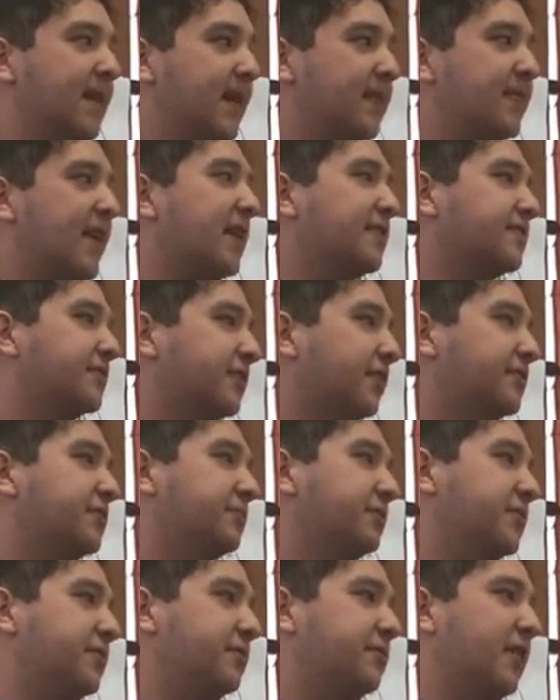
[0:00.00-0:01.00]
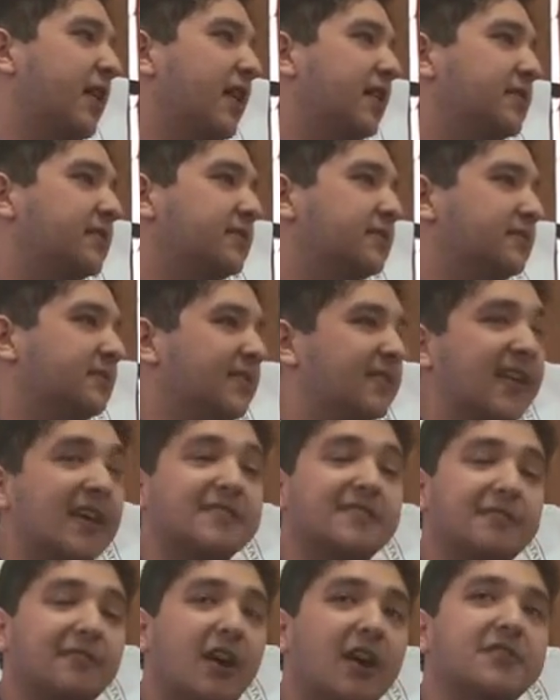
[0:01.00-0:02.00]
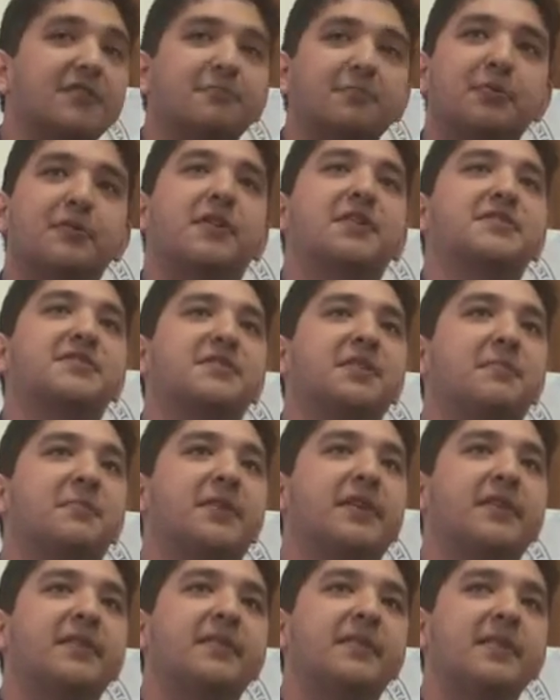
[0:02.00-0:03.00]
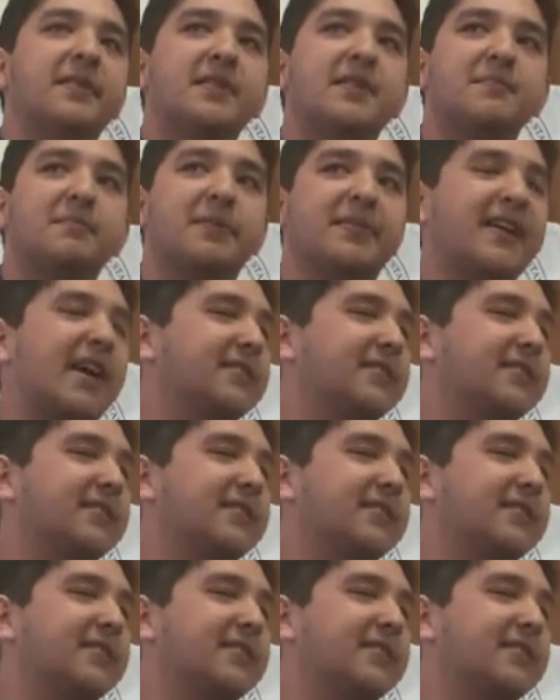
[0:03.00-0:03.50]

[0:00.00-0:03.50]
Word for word: And that starts with you guys. And that's a lot to put on somebody, but